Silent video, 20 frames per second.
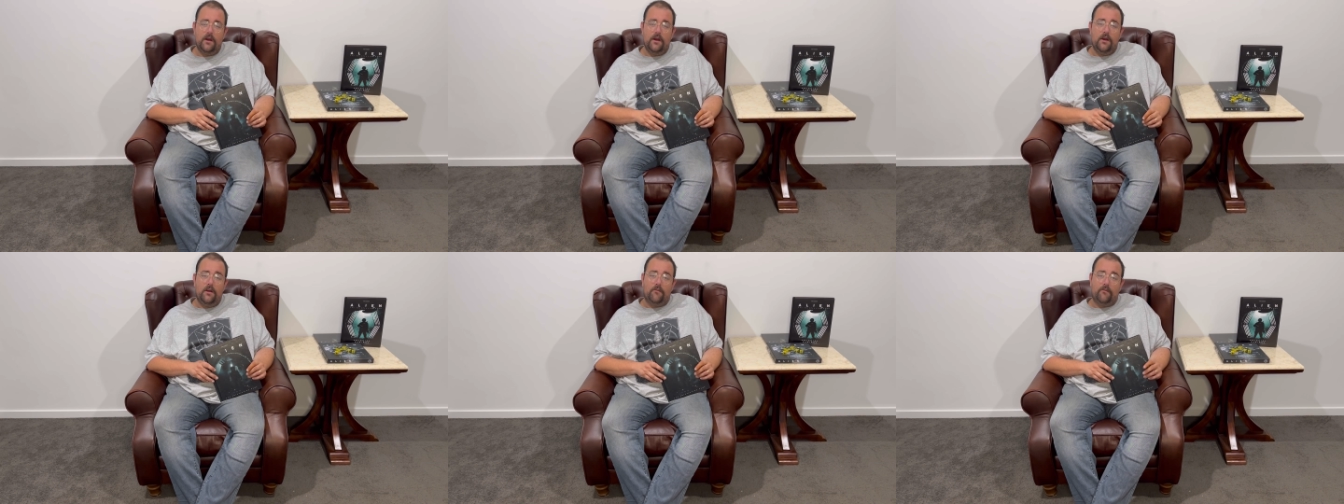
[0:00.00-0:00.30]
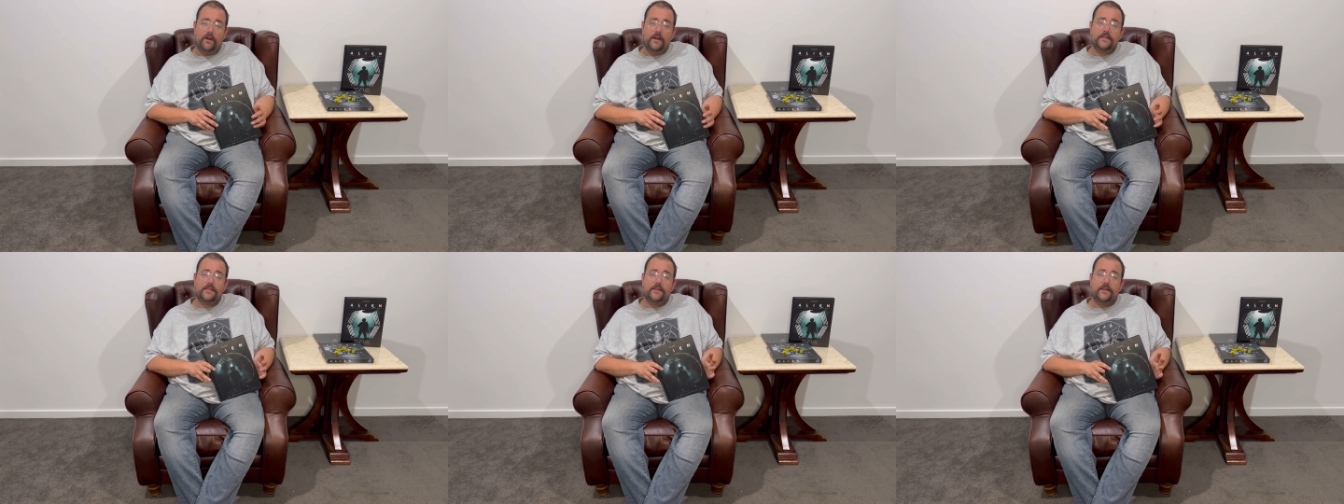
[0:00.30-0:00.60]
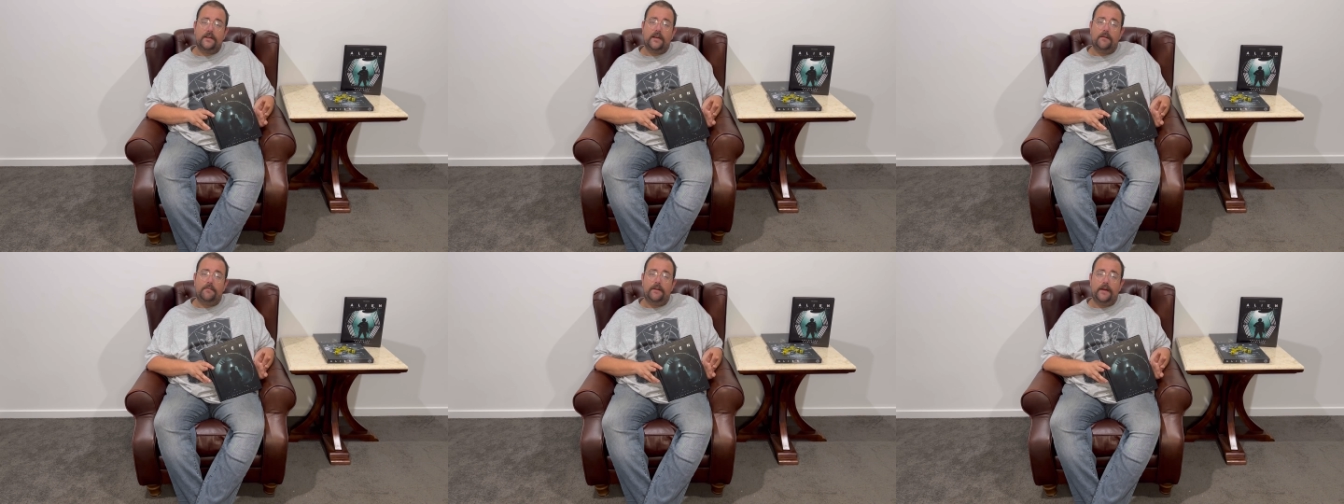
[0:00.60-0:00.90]
Recently,
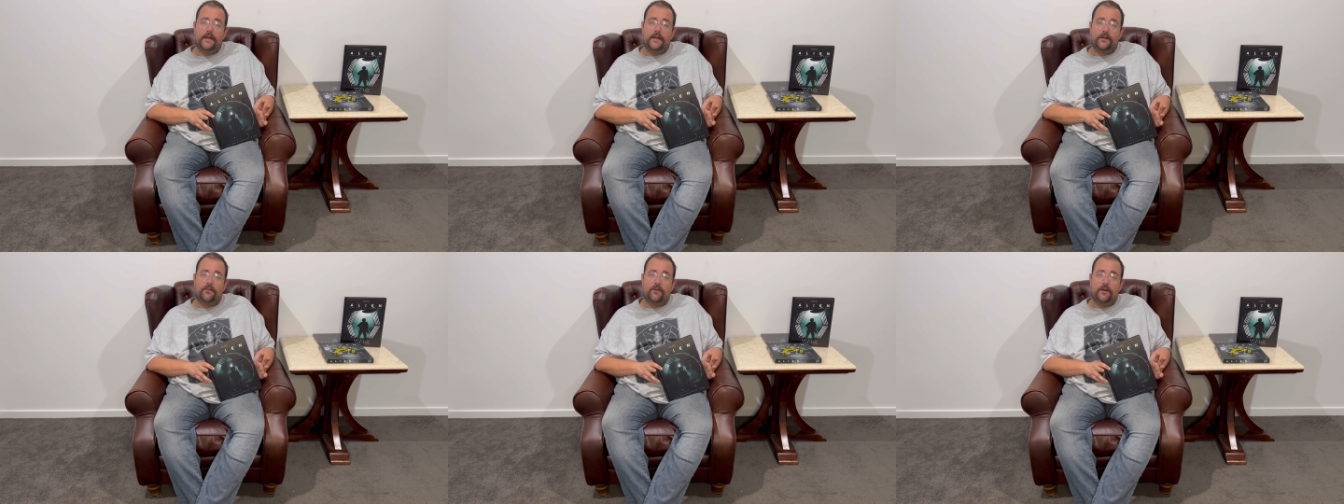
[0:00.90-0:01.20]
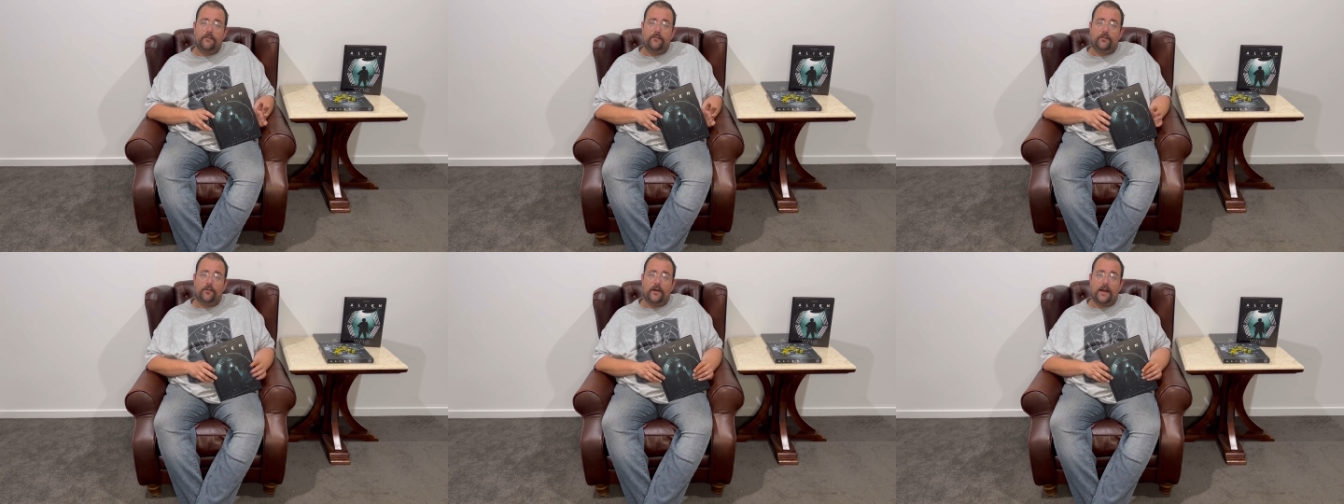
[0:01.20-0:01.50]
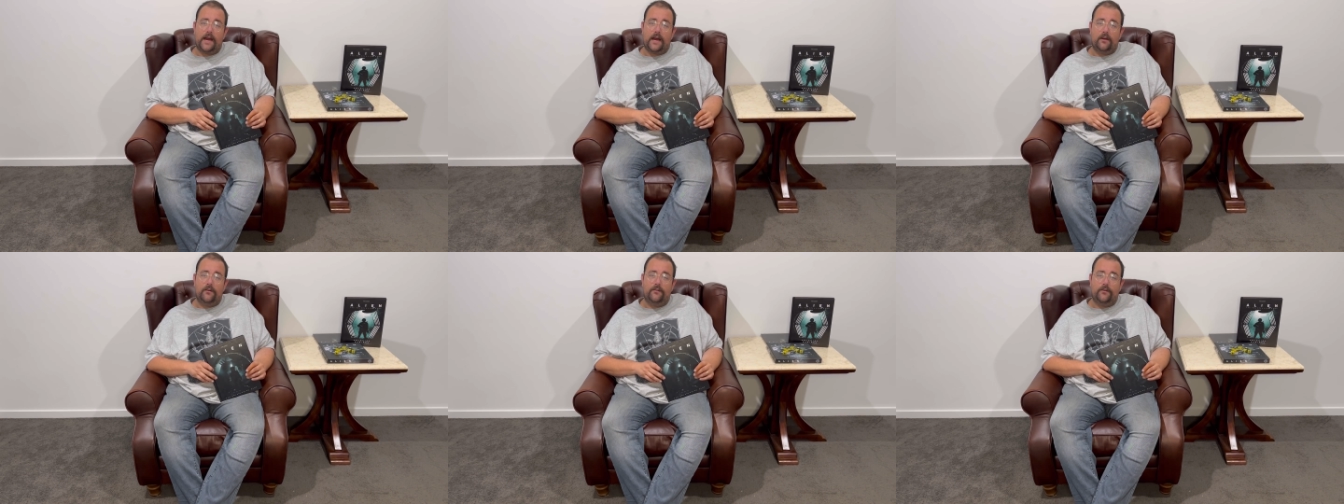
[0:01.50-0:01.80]
I played a group for
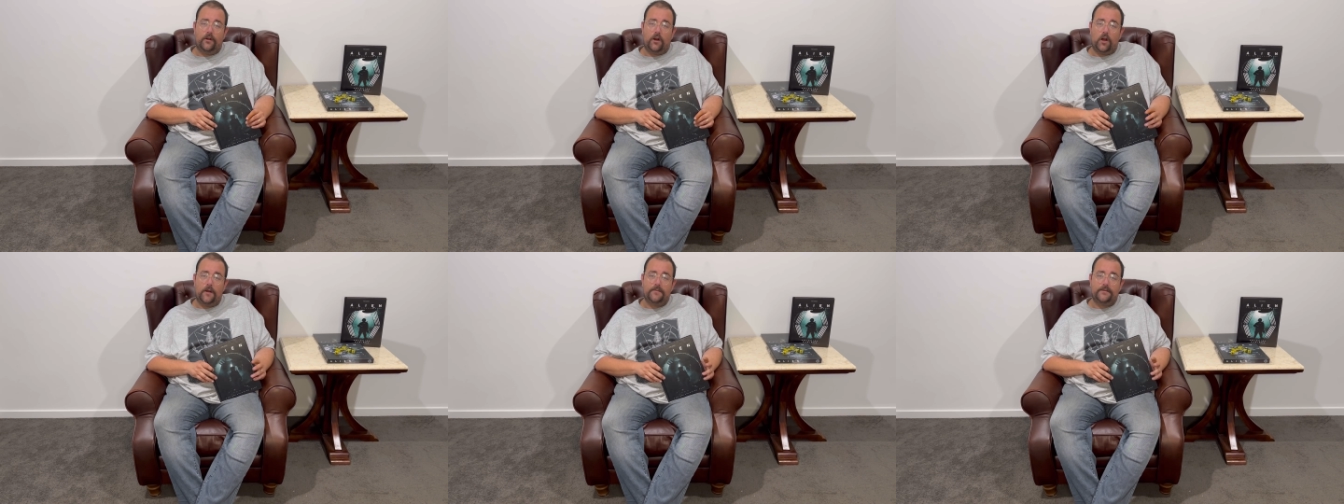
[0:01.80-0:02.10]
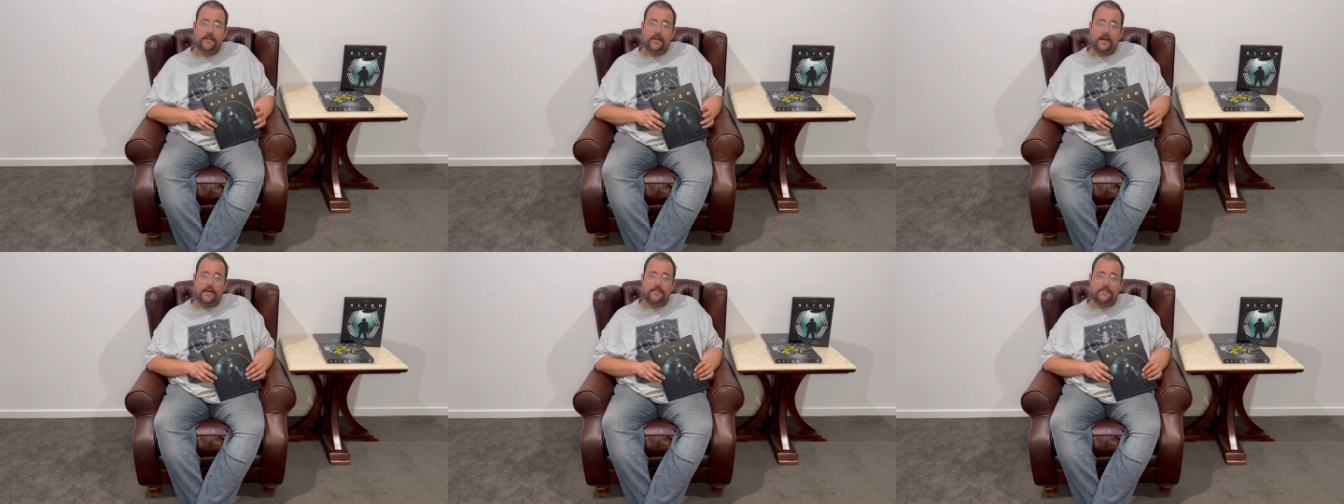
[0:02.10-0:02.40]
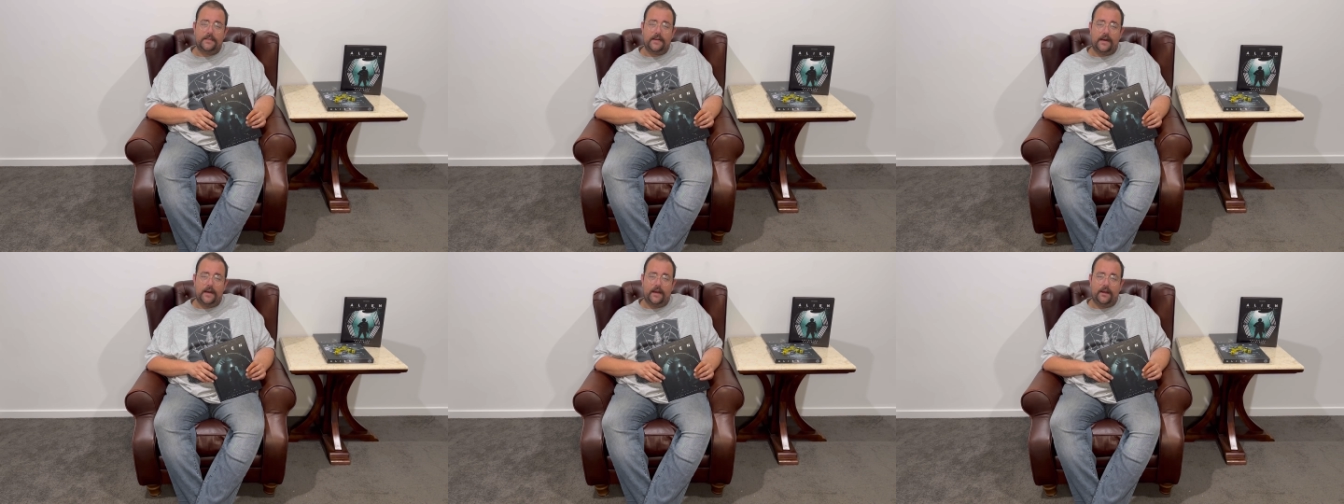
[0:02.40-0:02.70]
Hope's Last
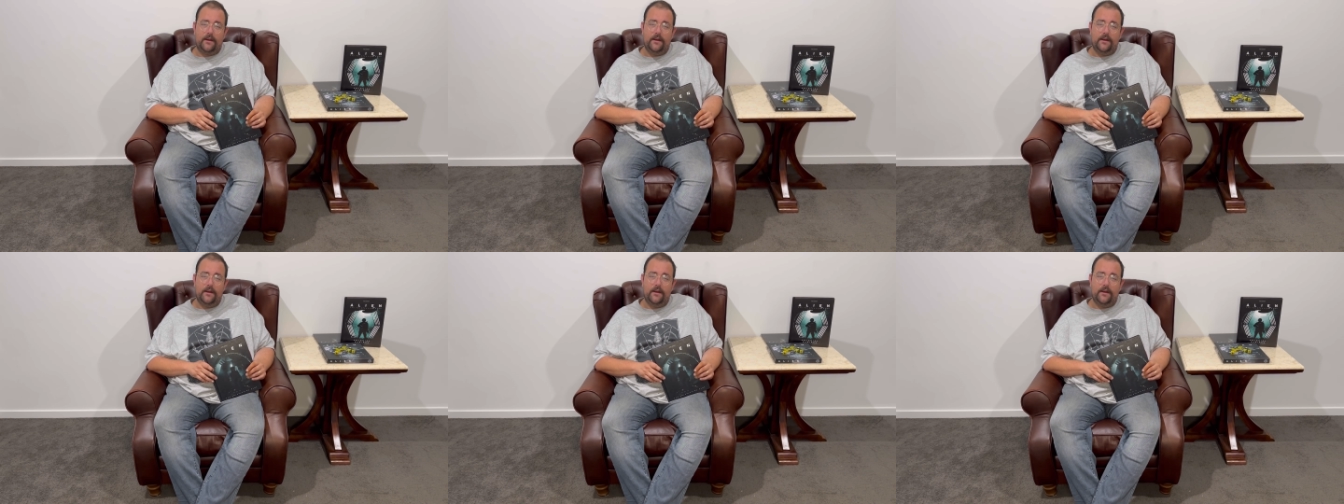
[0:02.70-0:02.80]
Day,